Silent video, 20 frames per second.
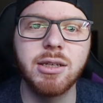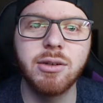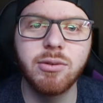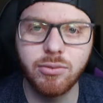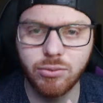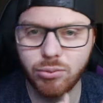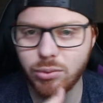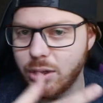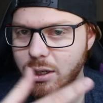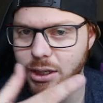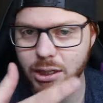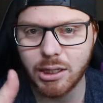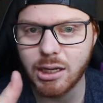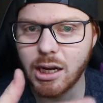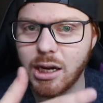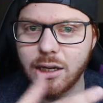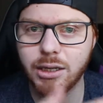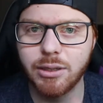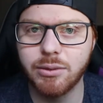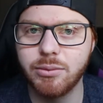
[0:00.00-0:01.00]
of what it
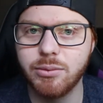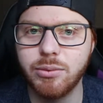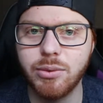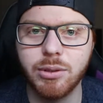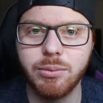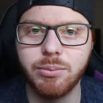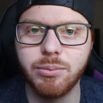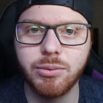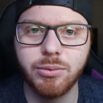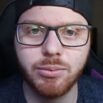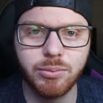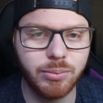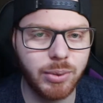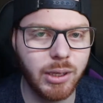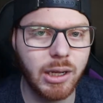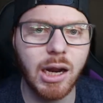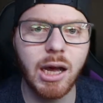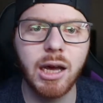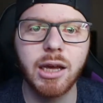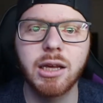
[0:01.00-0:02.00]
kind of would
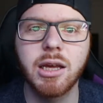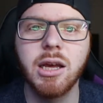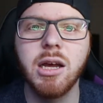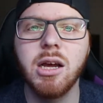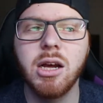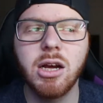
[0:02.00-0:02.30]
be like.